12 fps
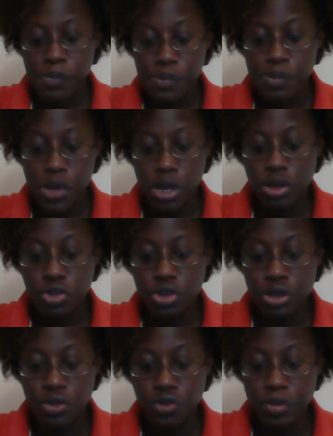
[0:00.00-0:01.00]
much
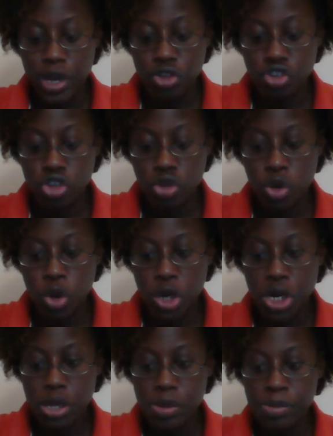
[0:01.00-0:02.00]
information
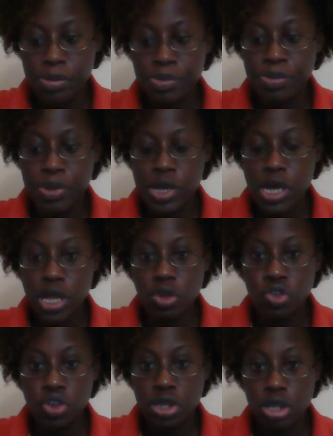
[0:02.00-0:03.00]
on it,
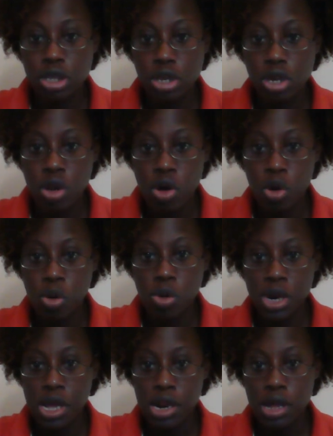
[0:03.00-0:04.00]
but just know
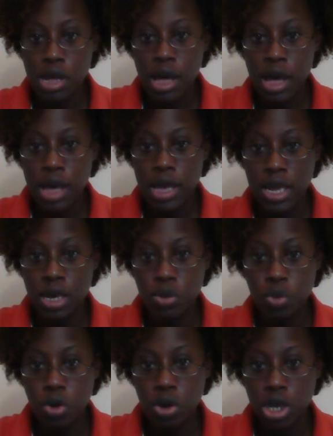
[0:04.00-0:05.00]
that I
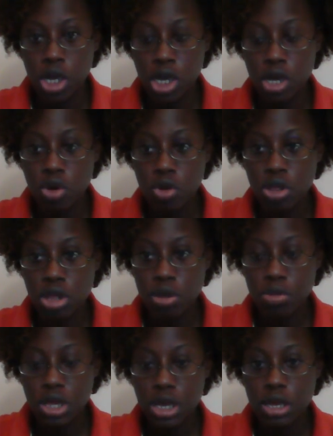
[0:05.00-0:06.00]
am working on
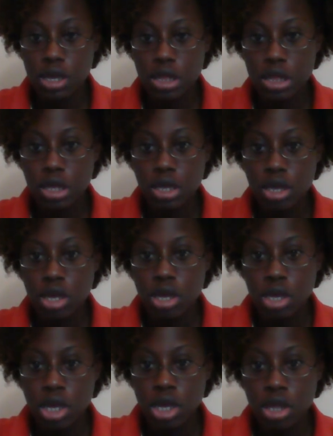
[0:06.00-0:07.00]
something,
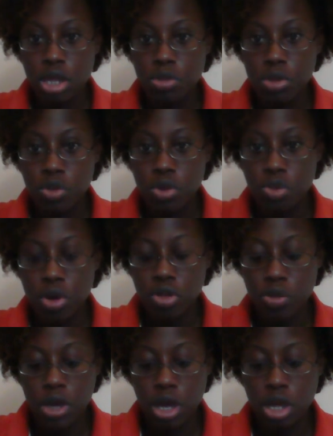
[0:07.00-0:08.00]
and something was
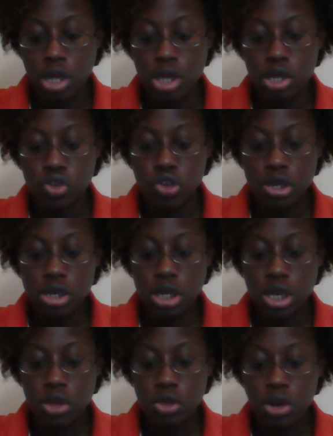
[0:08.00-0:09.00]
brought to my attention
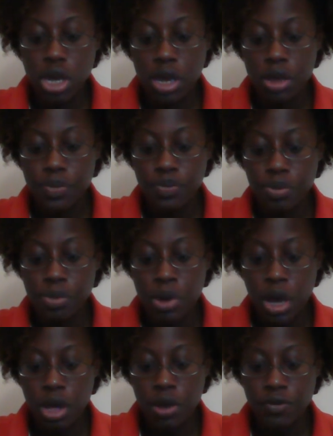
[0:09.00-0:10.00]
the other day
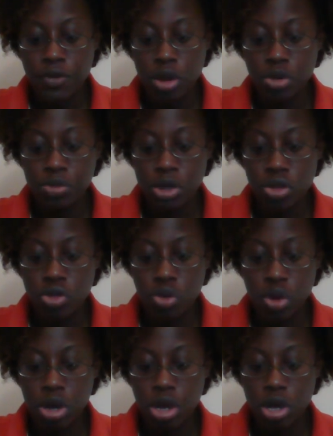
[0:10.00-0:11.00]
by a fellow
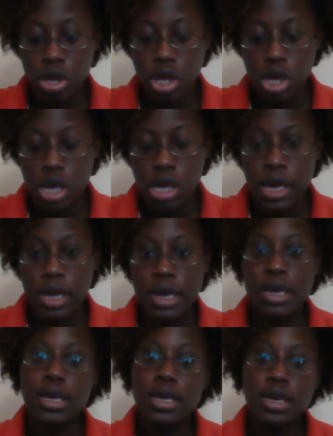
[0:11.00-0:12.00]
mentor,
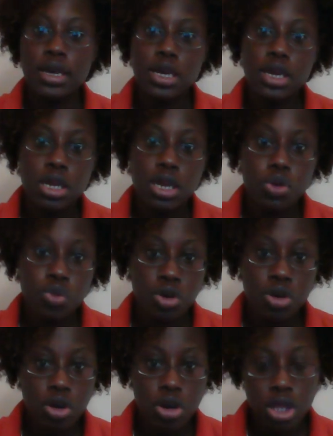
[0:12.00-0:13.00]
and
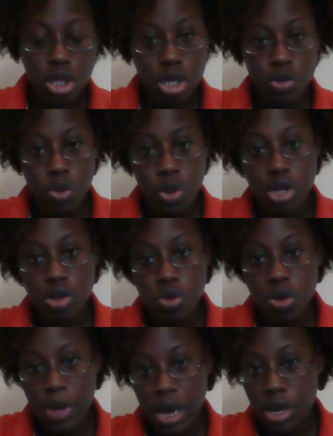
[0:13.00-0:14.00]
we're going to see what we can
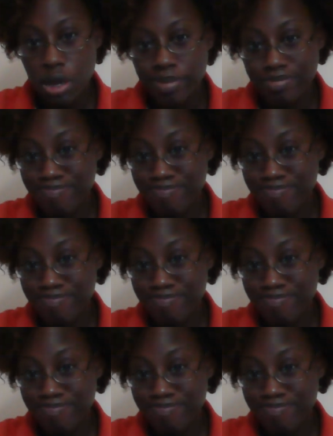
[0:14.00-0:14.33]
do about it.